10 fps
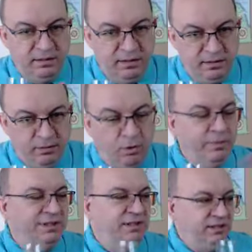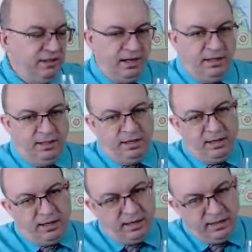normally I
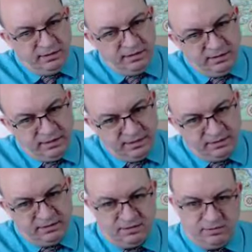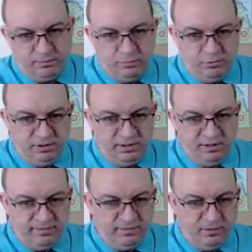let it
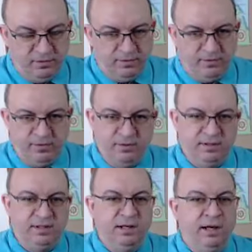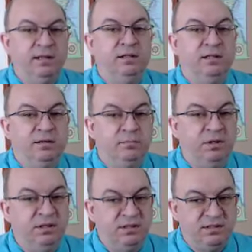breathe for 39
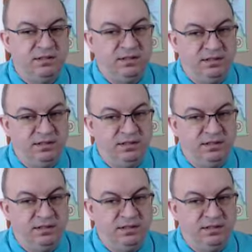minutes,